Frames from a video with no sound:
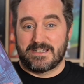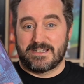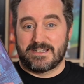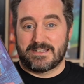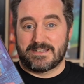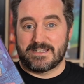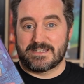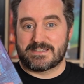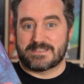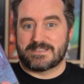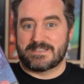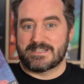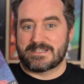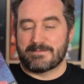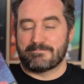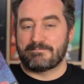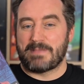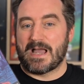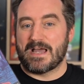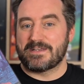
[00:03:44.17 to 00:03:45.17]
This
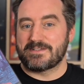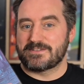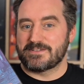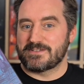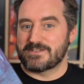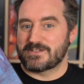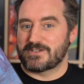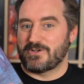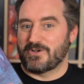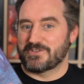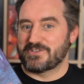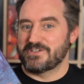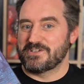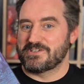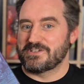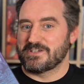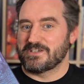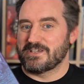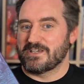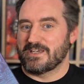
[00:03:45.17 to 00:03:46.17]
abandoned
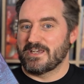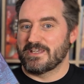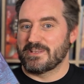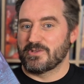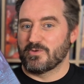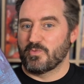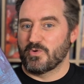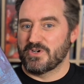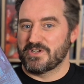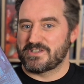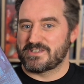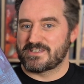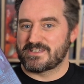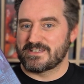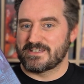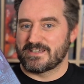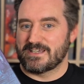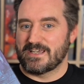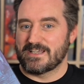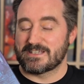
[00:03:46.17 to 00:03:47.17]
cottage in the woods
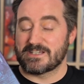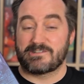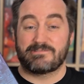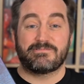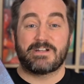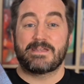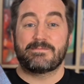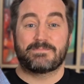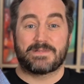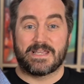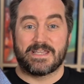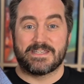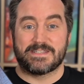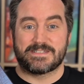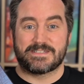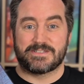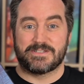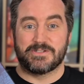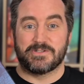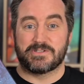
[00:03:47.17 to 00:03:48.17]
is a great place
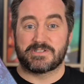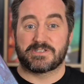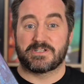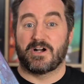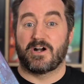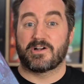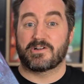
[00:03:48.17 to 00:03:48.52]
to start